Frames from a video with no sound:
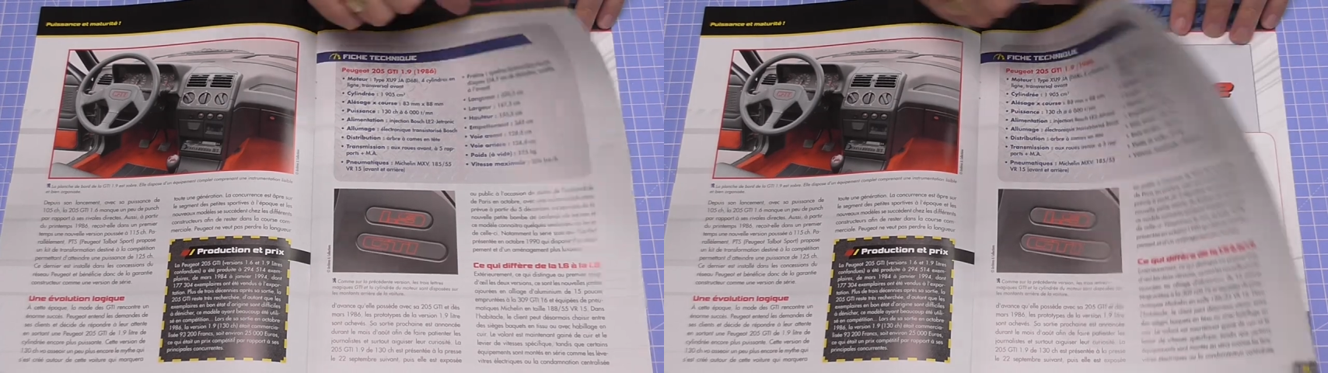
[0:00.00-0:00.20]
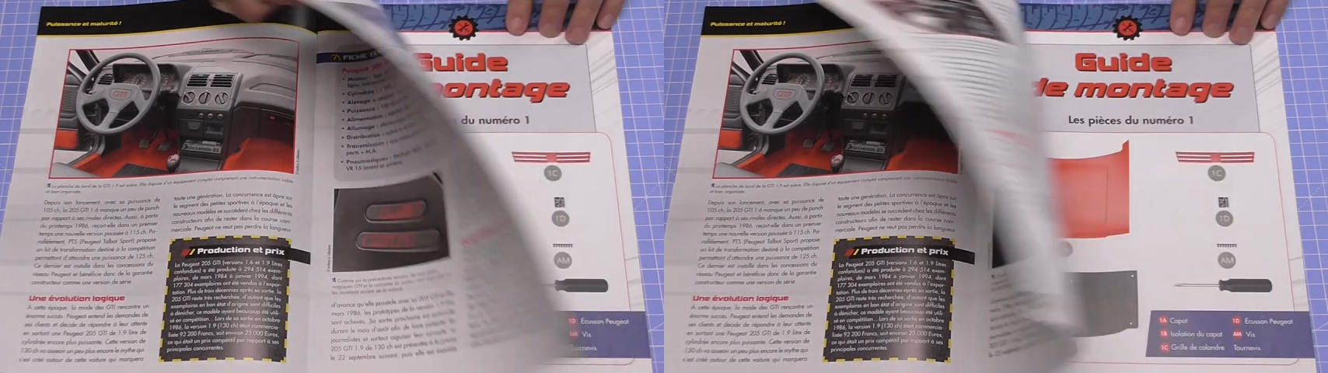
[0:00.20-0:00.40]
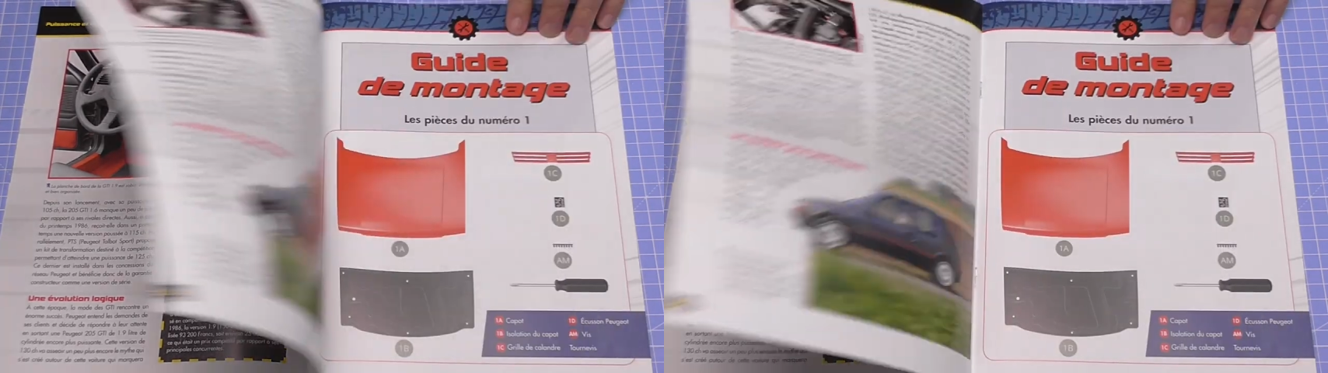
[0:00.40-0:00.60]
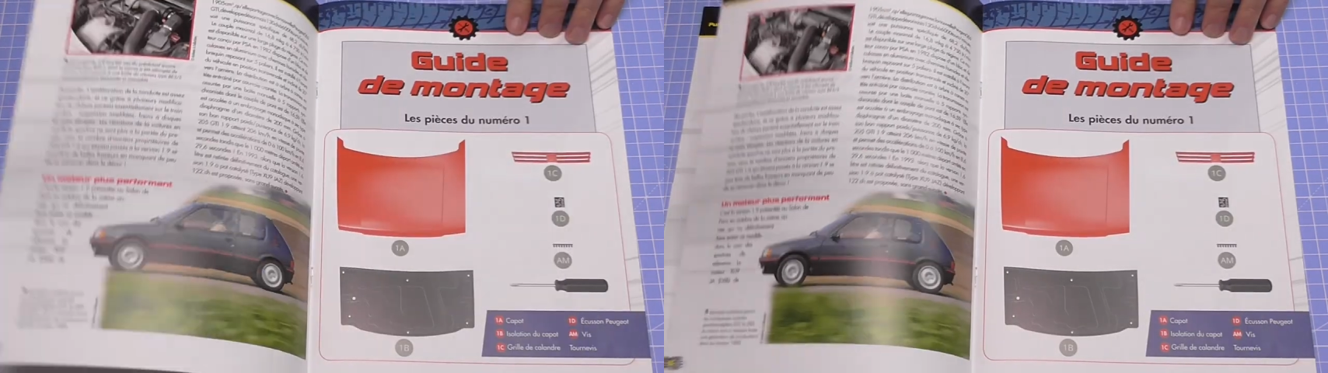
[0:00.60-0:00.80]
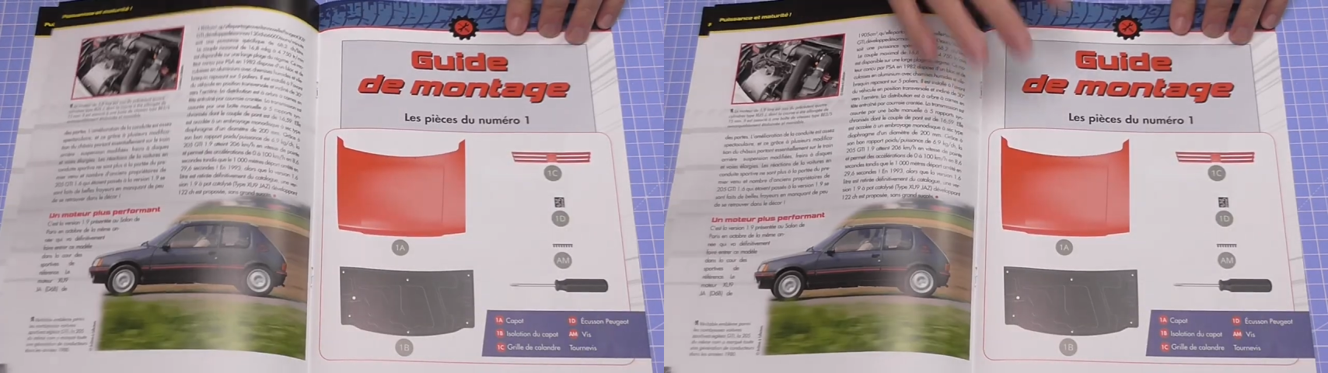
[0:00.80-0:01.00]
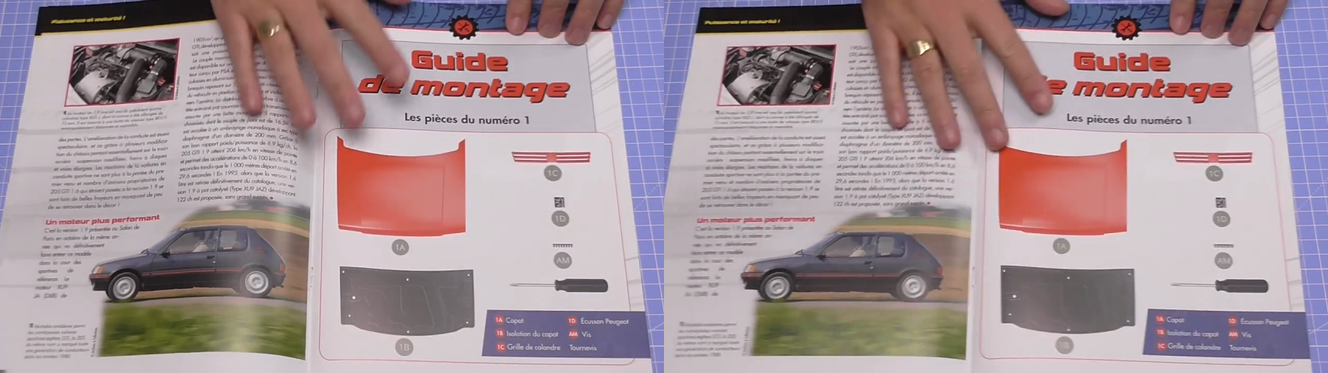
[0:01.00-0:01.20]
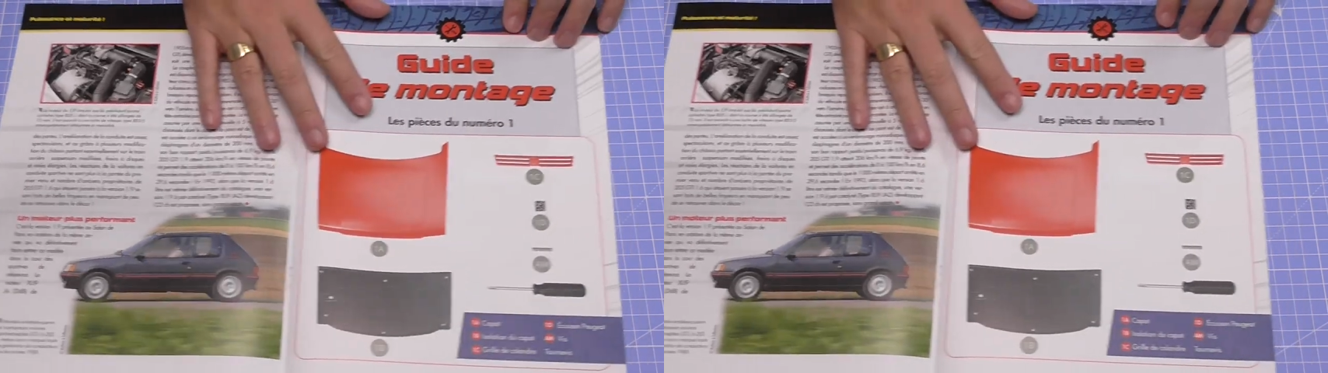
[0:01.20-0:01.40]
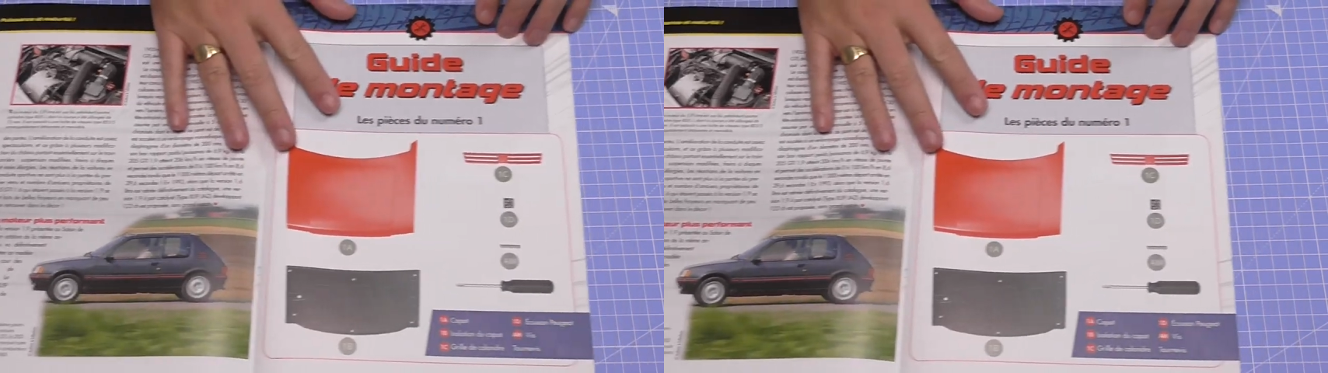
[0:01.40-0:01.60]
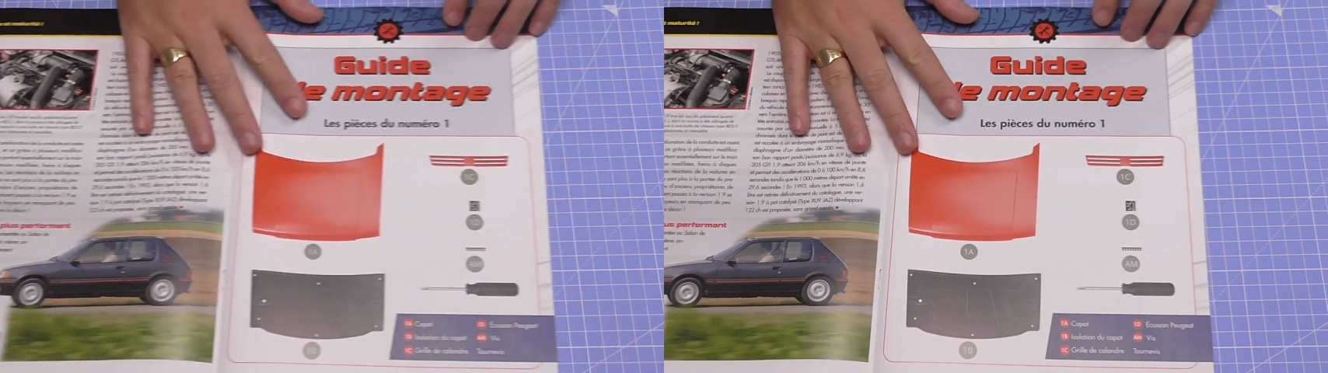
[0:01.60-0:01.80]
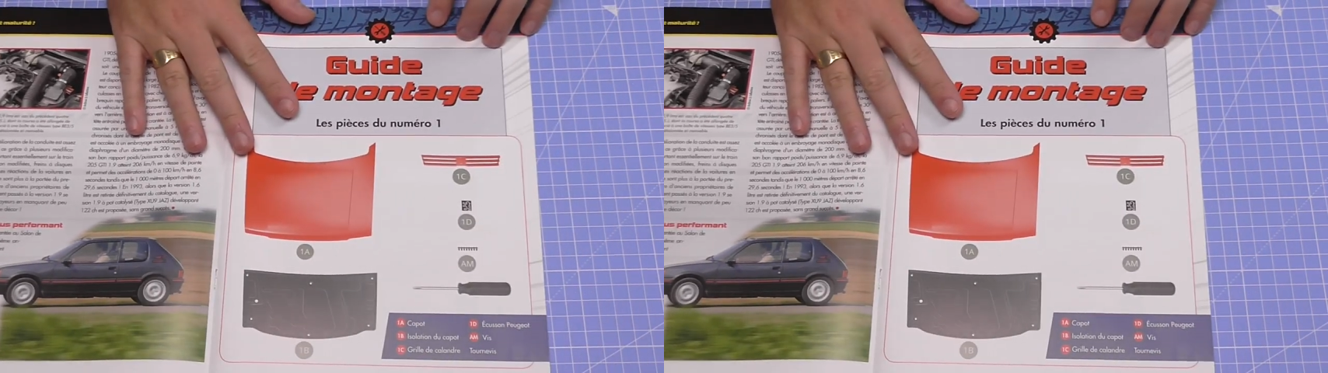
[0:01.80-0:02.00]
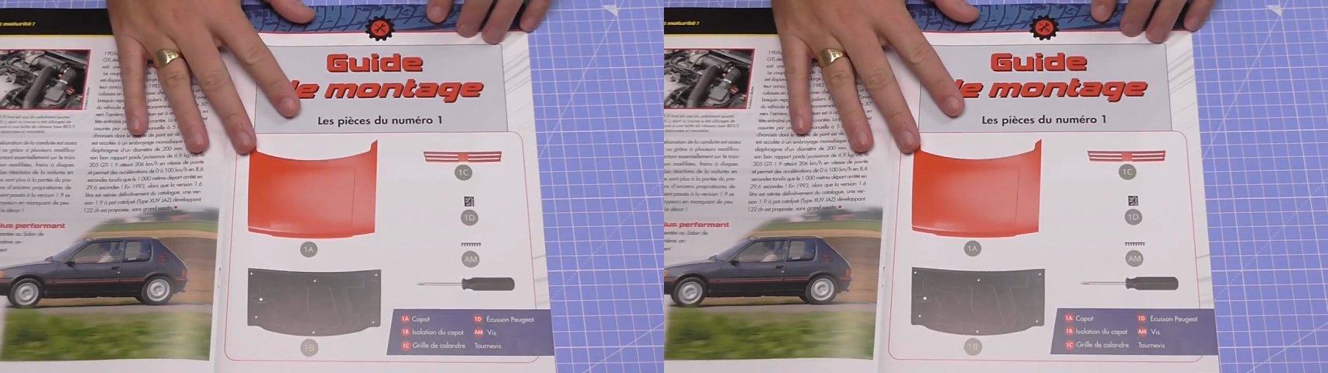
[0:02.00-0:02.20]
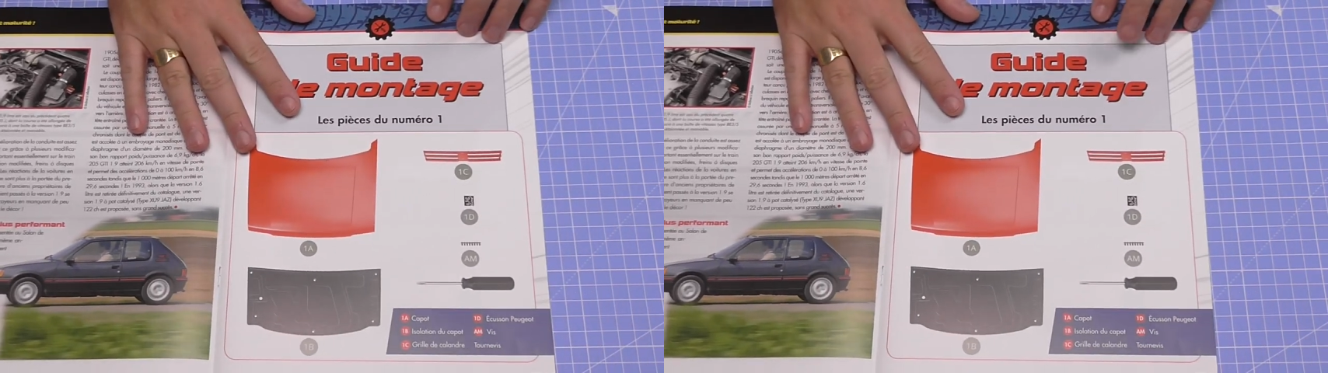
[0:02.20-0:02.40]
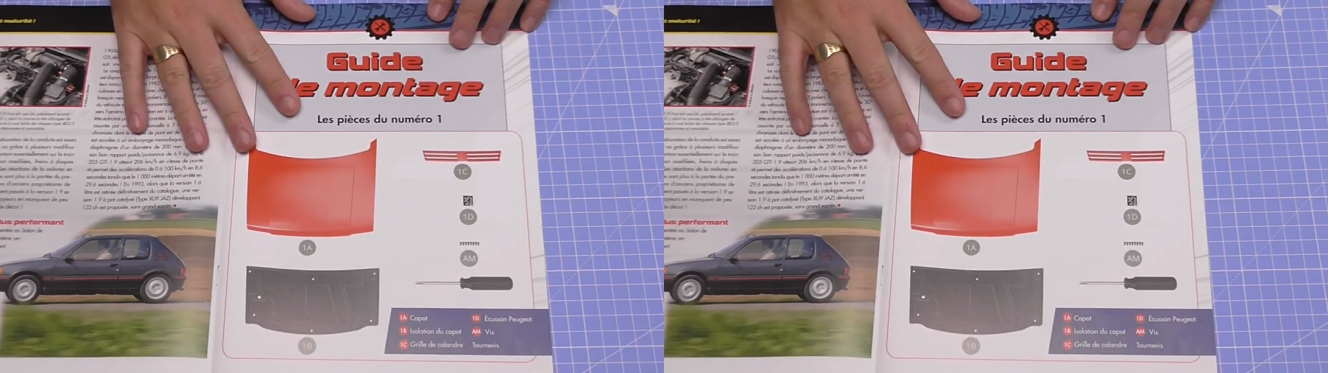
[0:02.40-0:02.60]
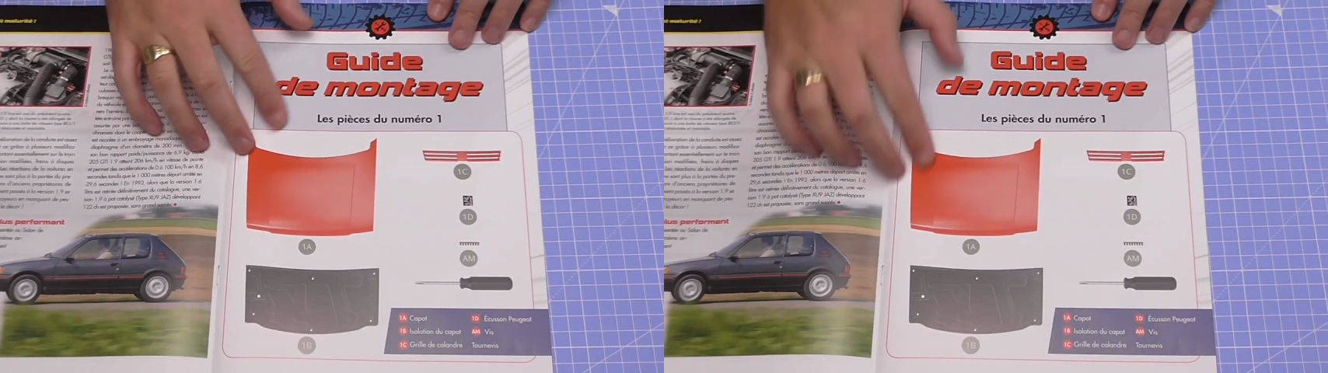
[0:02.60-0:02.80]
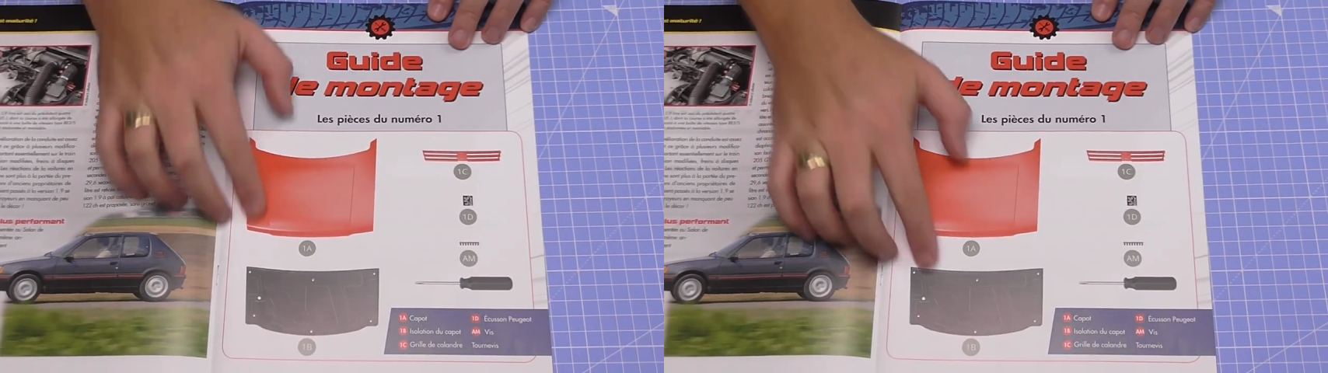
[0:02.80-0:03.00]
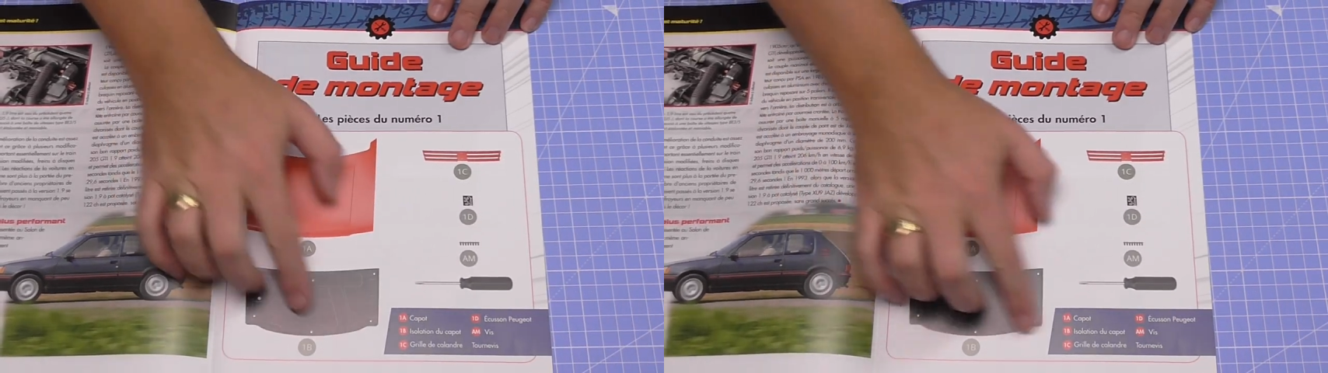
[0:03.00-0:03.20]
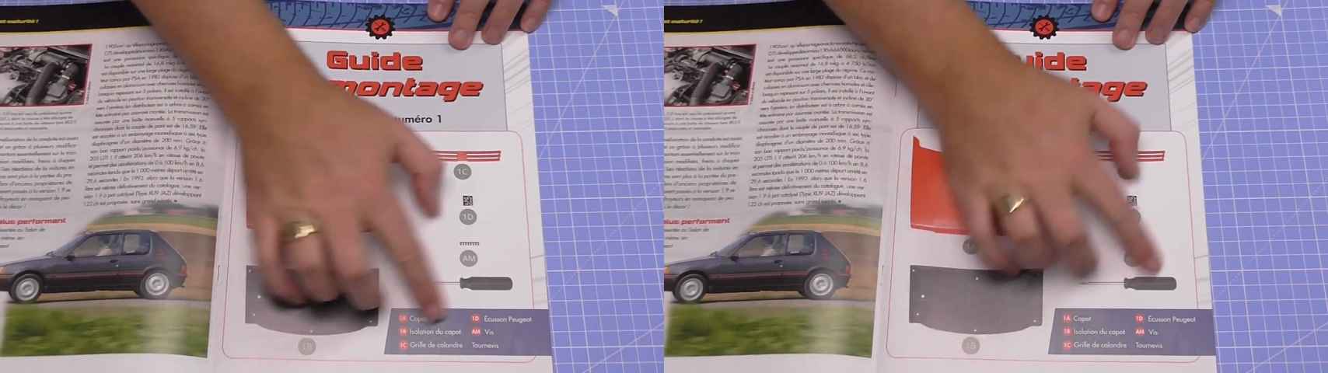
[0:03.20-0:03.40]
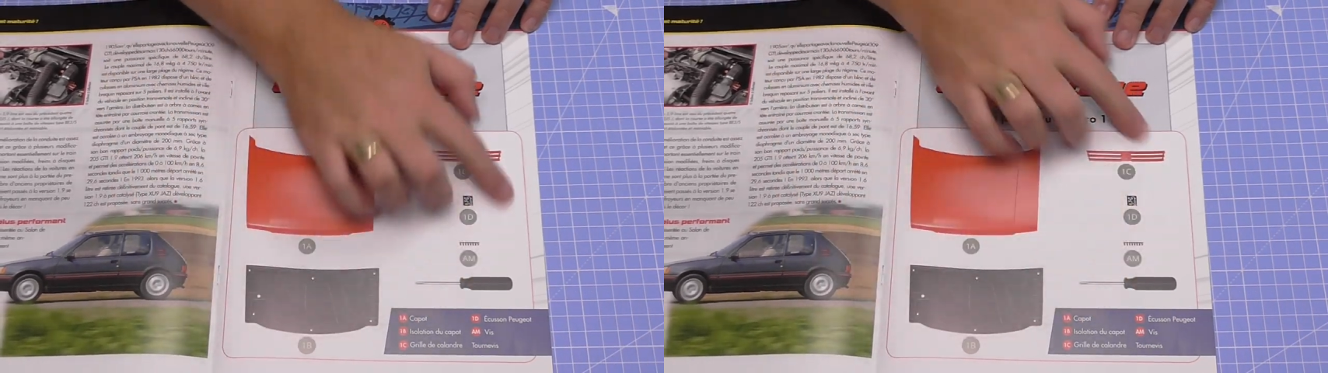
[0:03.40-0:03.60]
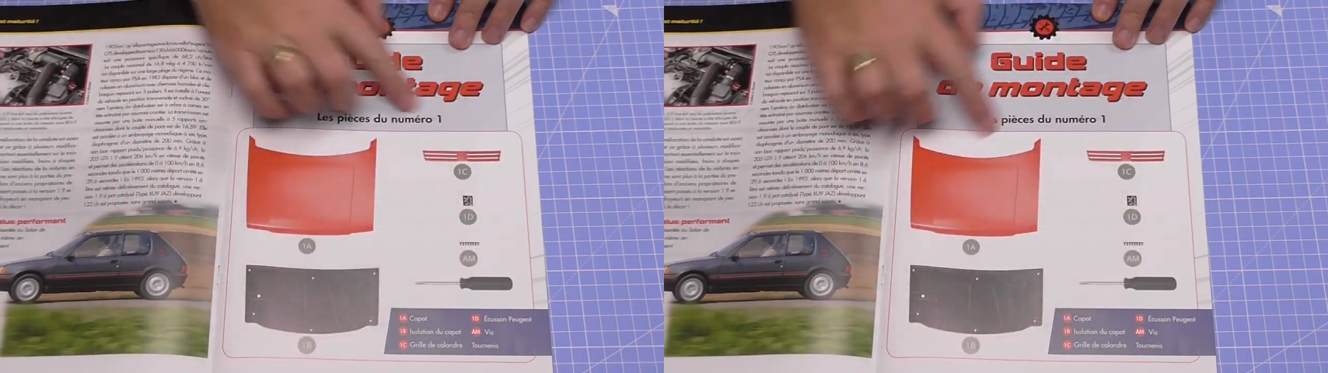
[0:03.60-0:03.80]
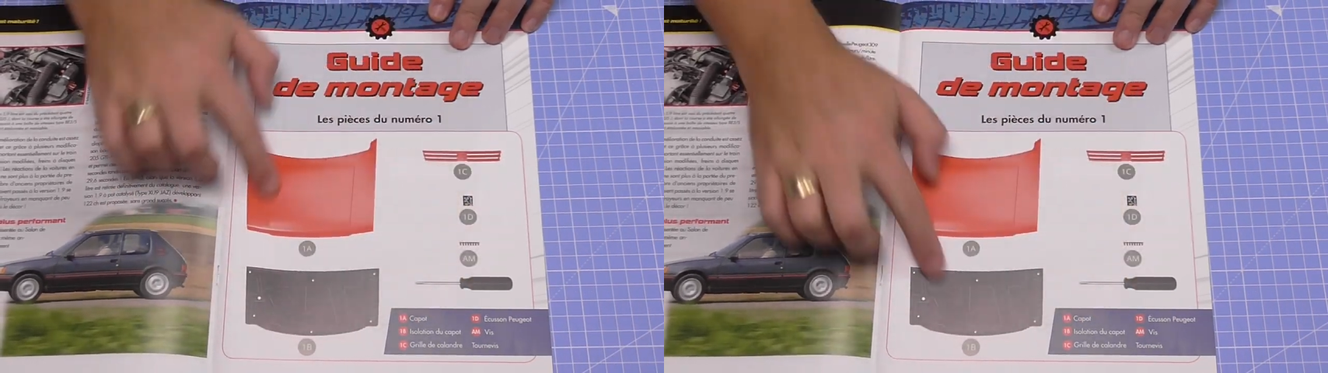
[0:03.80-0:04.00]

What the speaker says: (no speaker visible)